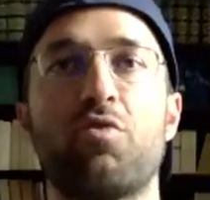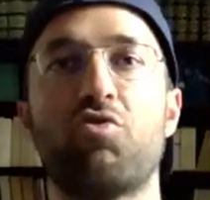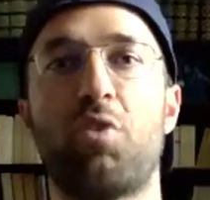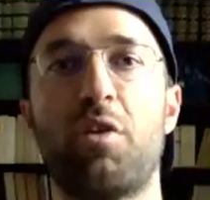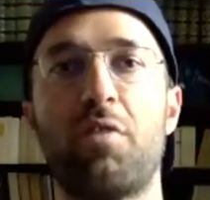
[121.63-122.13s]

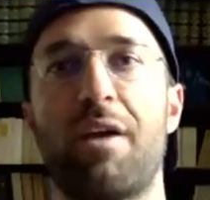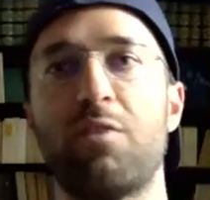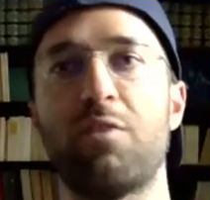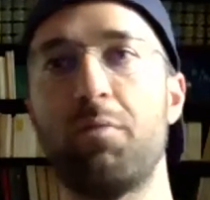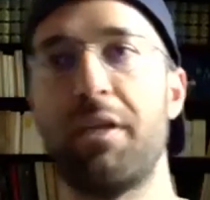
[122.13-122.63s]
join,
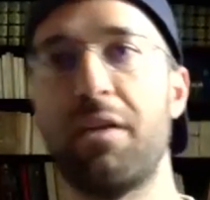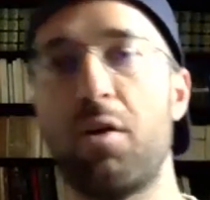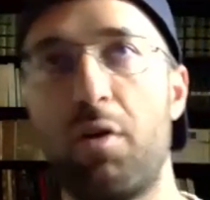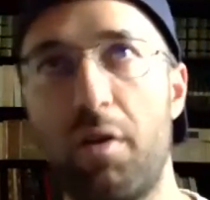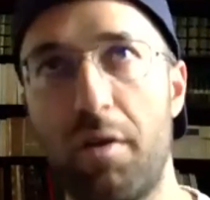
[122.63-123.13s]
write to me
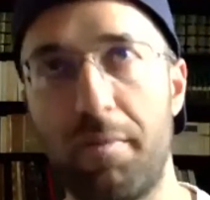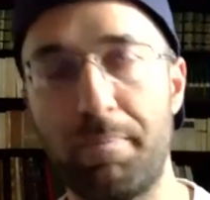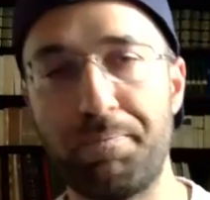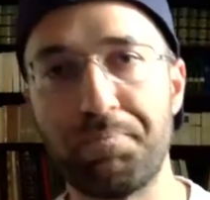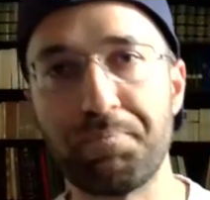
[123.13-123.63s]
on
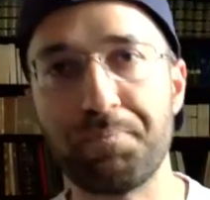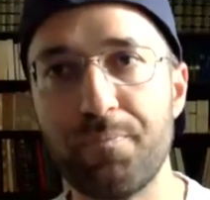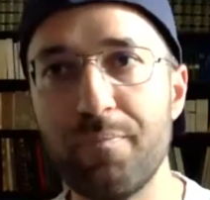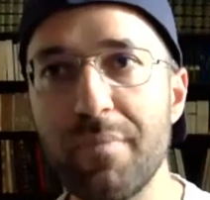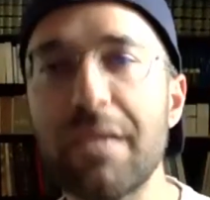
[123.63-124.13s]

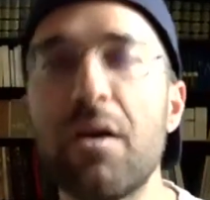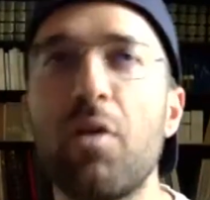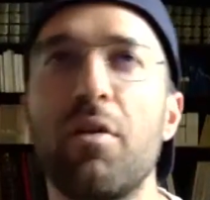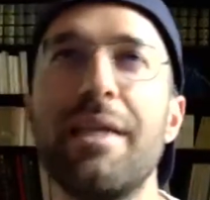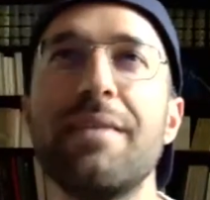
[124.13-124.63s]

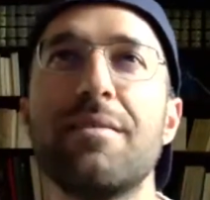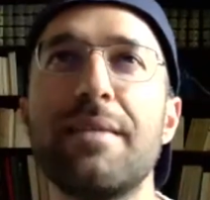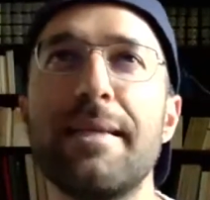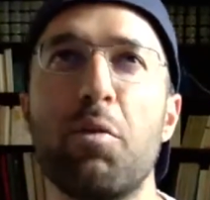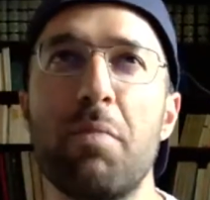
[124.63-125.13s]

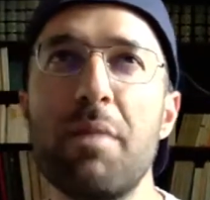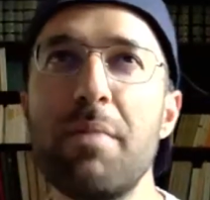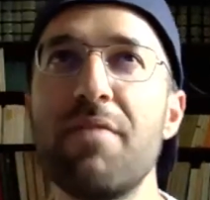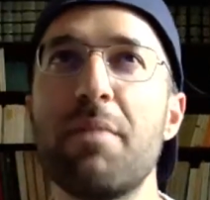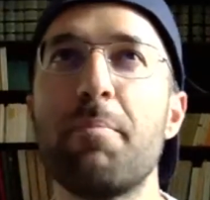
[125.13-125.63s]
LinkedIn, or maybe
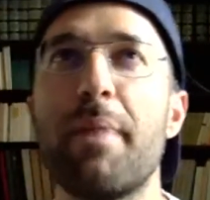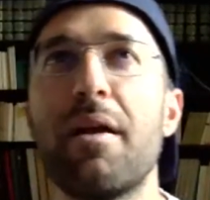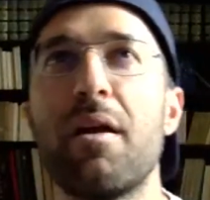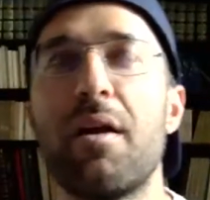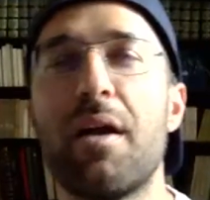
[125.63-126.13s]
even
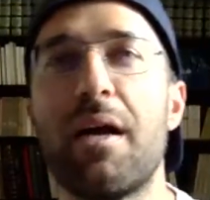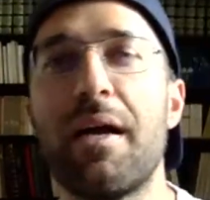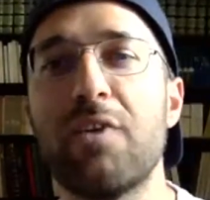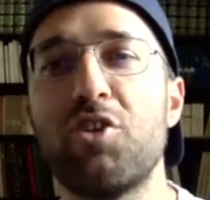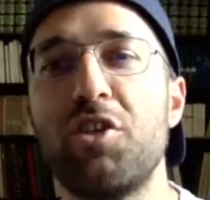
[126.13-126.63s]
better, I
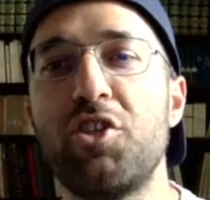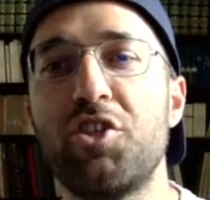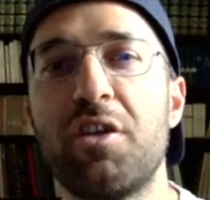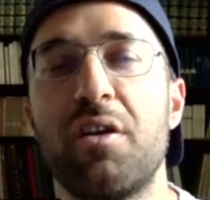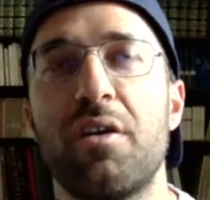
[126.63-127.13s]
actually
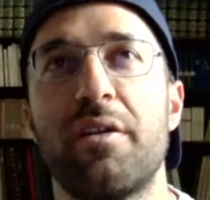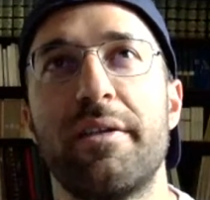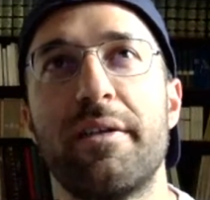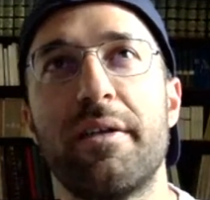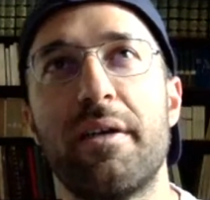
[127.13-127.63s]
shared
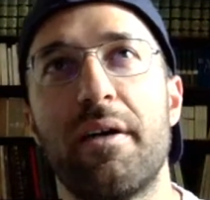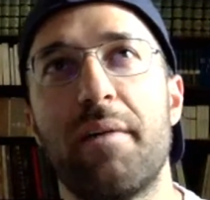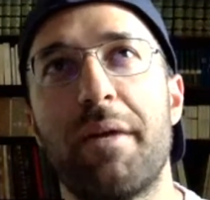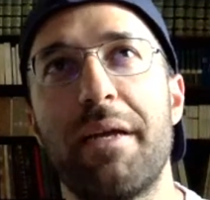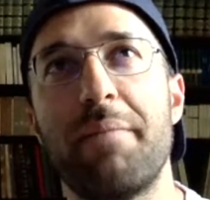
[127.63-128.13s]

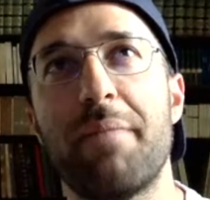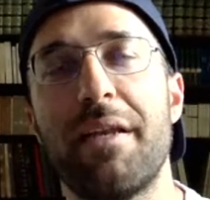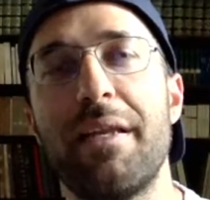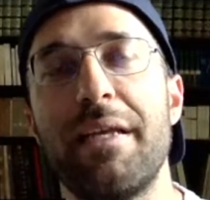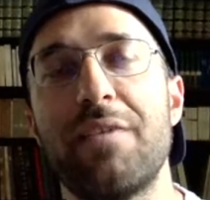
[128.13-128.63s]
my
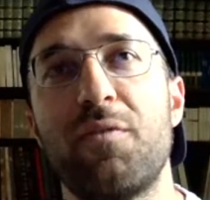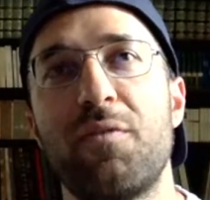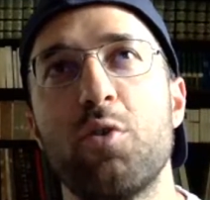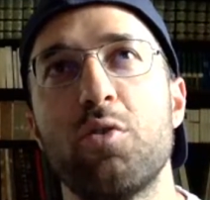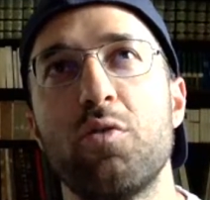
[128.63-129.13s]
links. If you
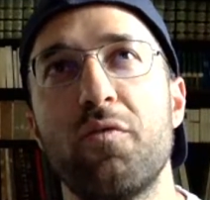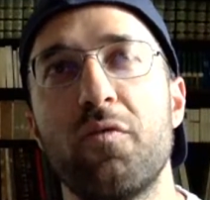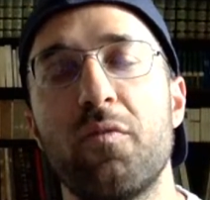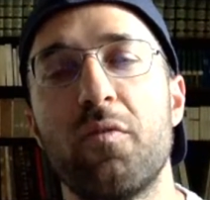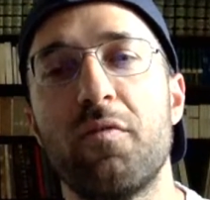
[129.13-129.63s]
go to
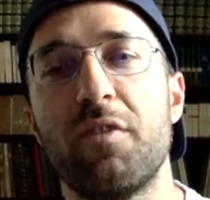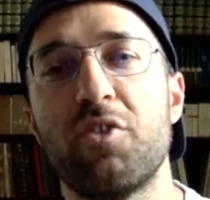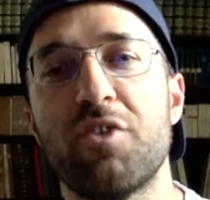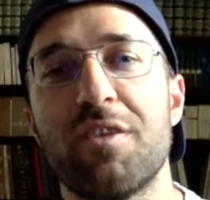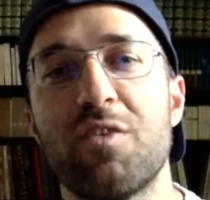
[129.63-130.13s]

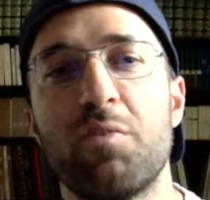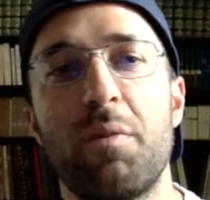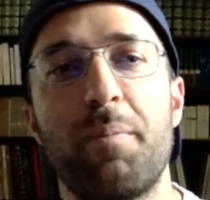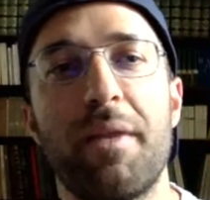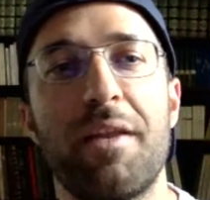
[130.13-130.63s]

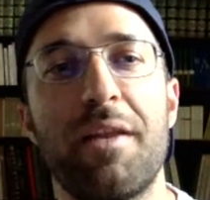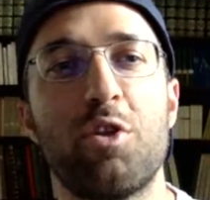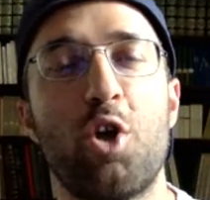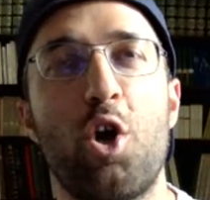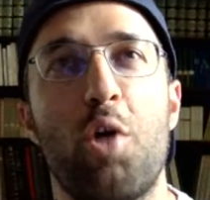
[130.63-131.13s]

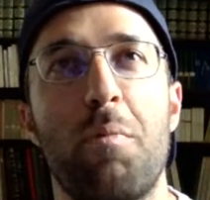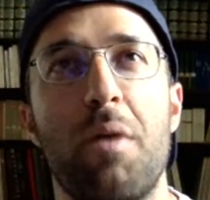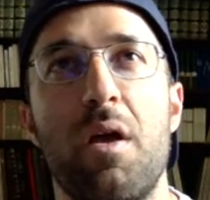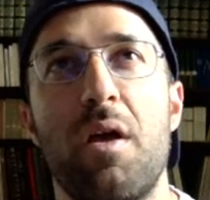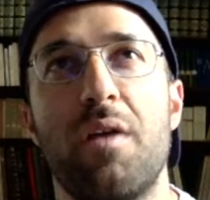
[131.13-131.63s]

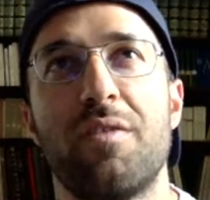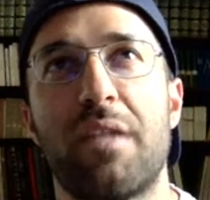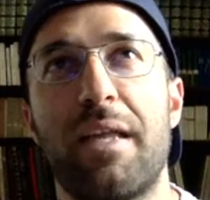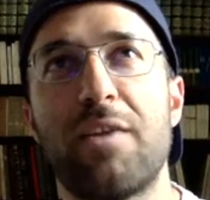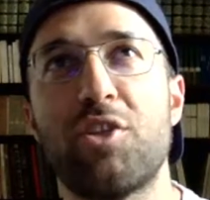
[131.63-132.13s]

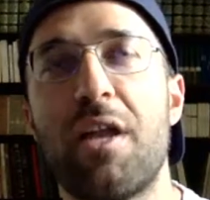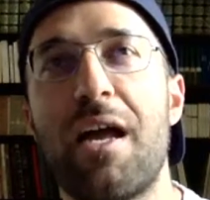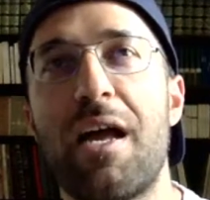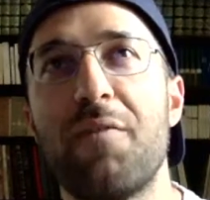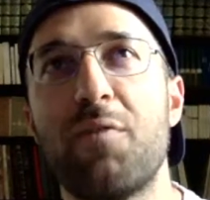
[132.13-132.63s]

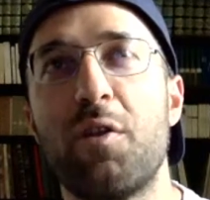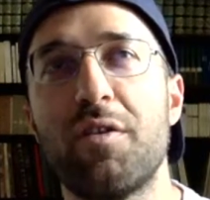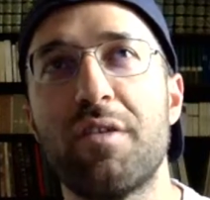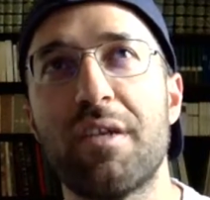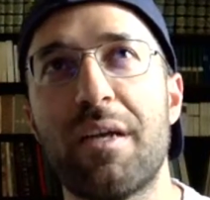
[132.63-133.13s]
vincenzobelpiede.com/live, there
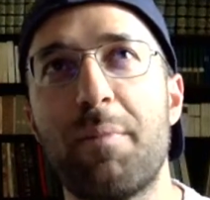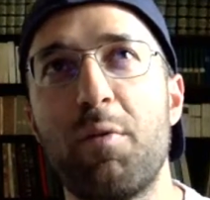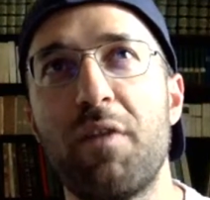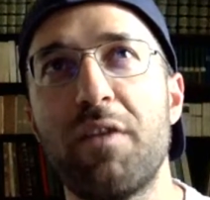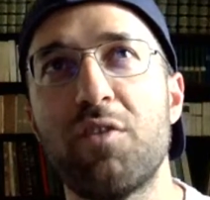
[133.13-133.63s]
is a couple
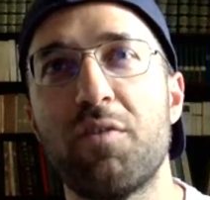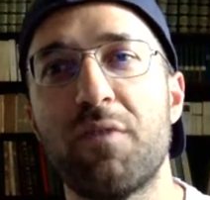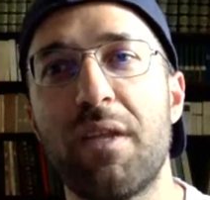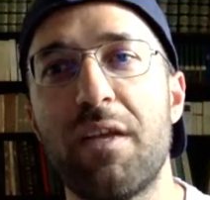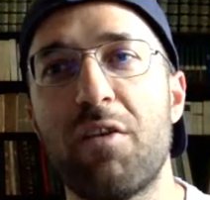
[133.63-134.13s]
of links of
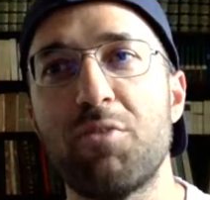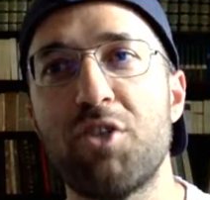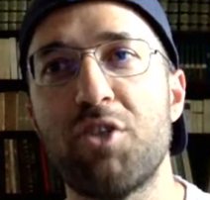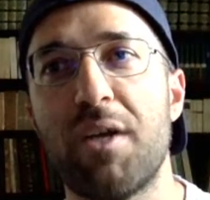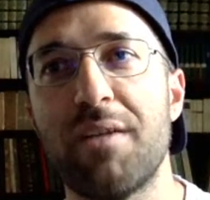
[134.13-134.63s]
Telegram
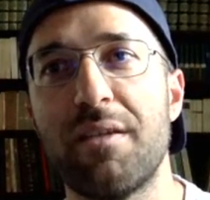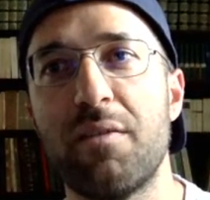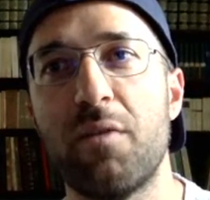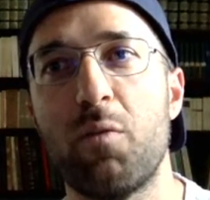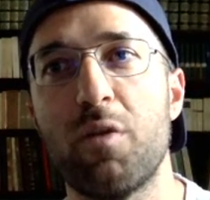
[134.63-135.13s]
chat and
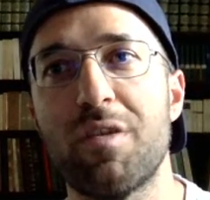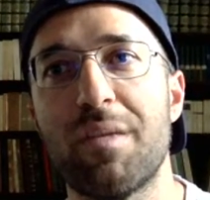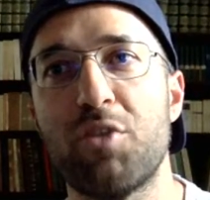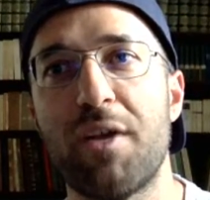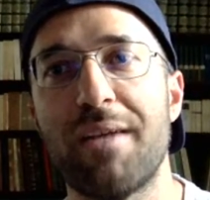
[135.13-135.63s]

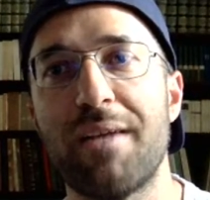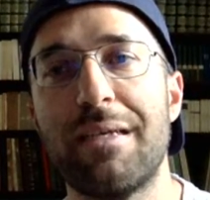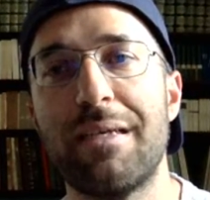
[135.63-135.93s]
WhatsApp chat.